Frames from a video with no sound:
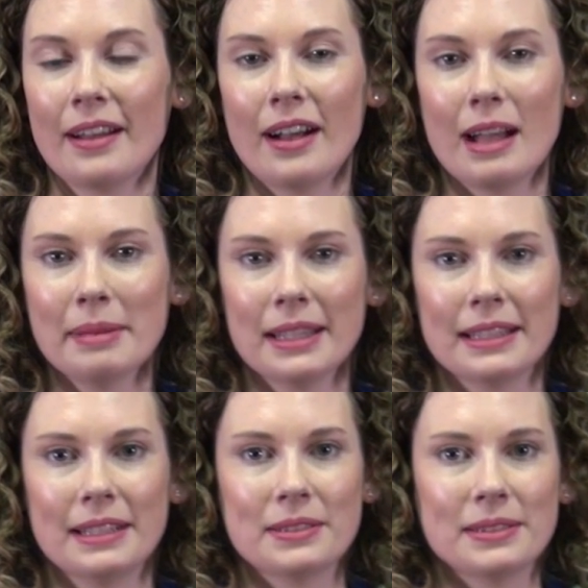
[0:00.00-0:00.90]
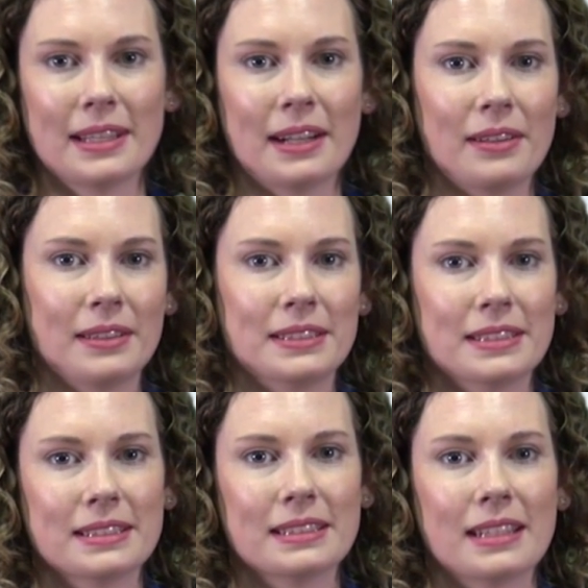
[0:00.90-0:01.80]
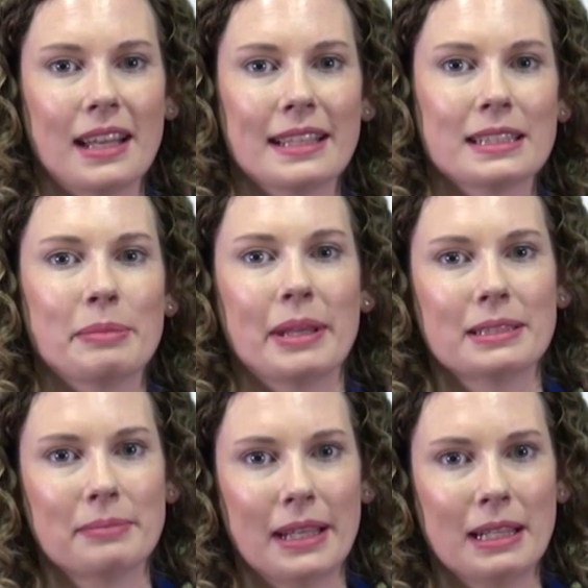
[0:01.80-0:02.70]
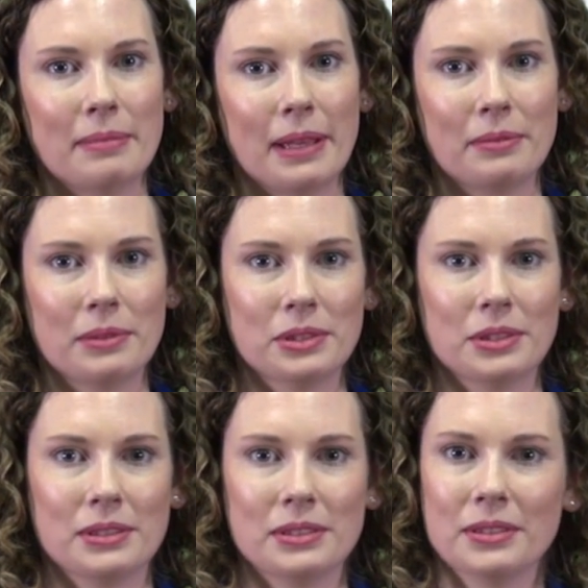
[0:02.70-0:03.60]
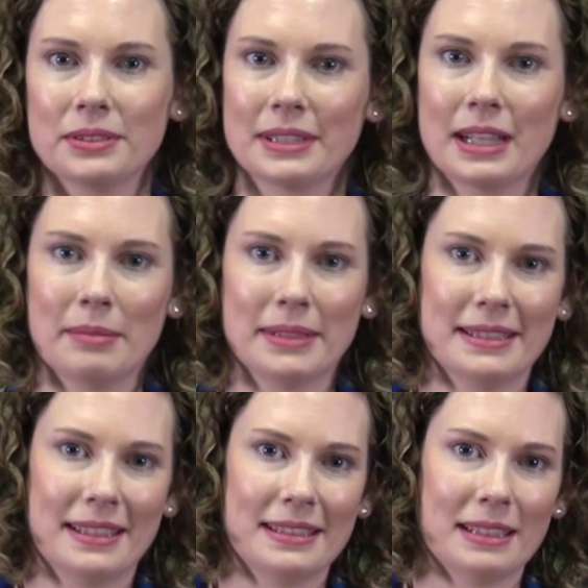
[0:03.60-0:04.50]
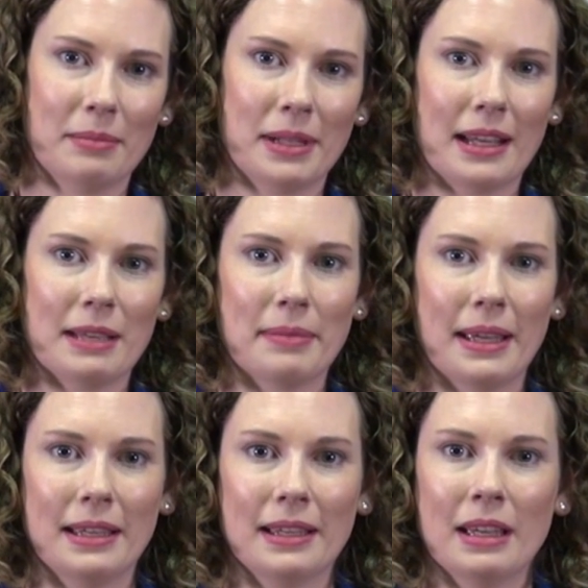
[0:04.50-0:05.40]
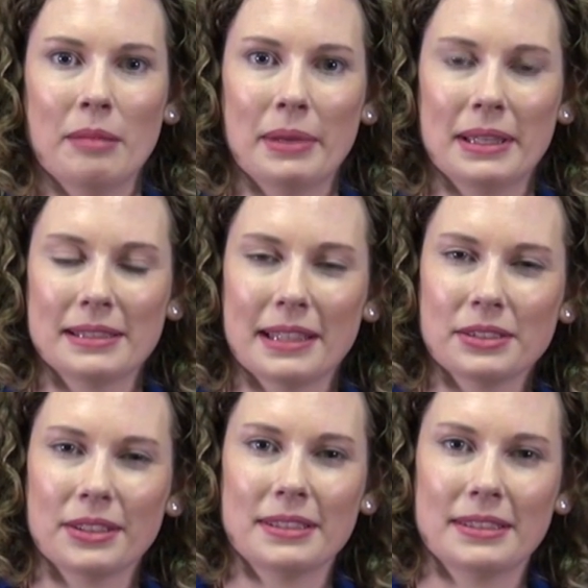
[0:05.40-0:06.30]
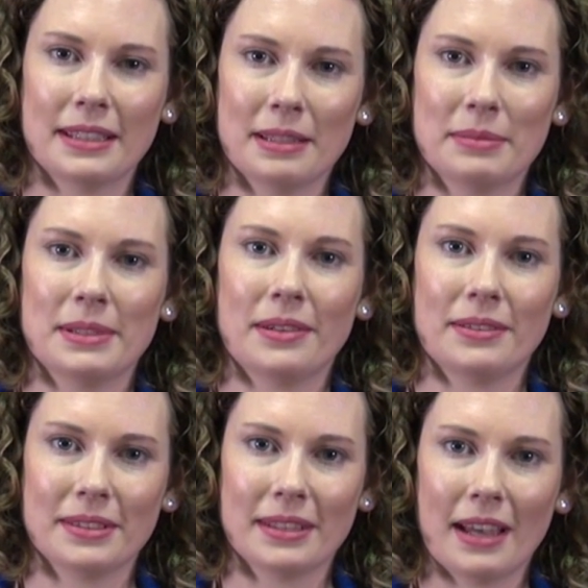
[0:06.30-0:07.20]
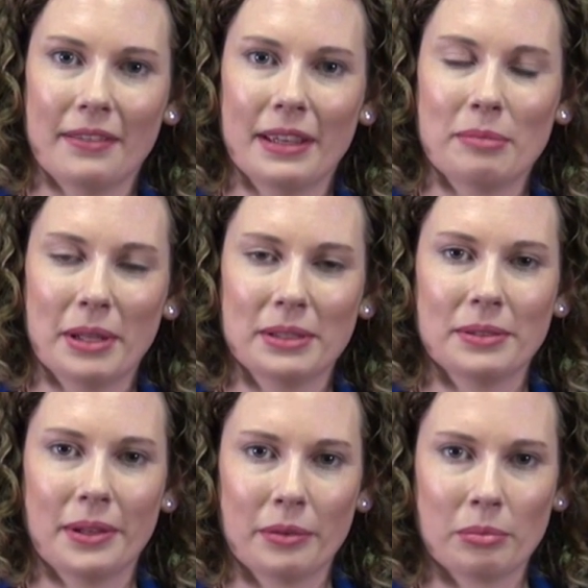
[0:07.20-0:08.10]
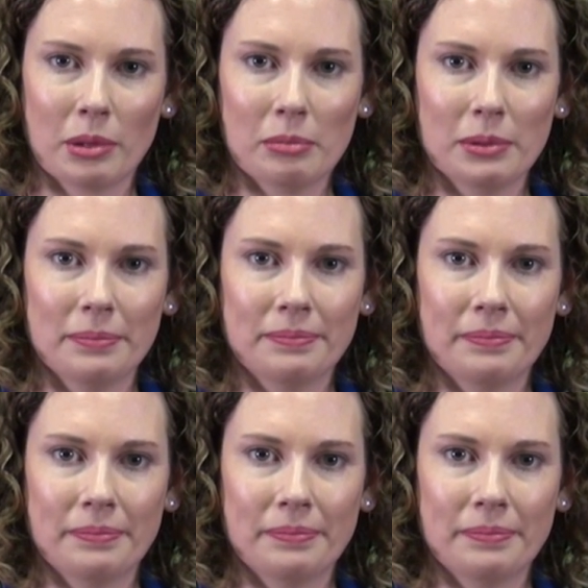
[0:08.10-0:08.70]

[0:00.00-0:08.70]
I'm a clinical psychologist, and I expect many men will choose not to come and see someone like me because they don't see themselves as having a mental health problem.